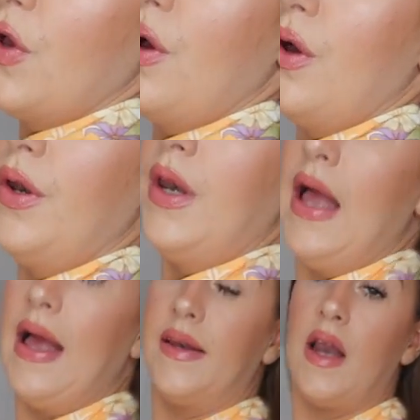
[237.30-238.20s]
on,
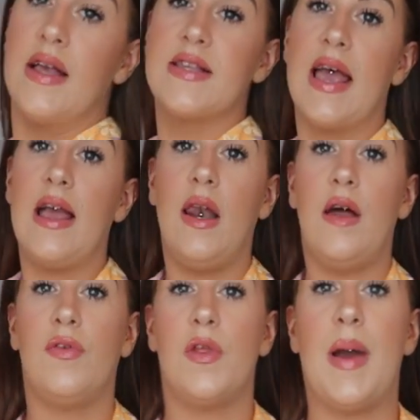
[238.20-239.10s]
and like I say, I
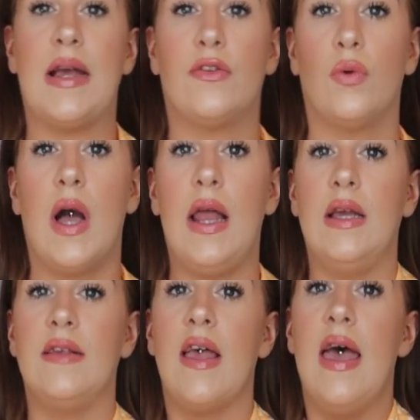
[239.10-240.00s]
love all the pastel
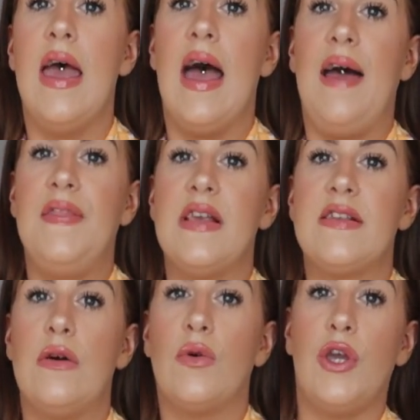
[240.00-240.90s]
colours, and these little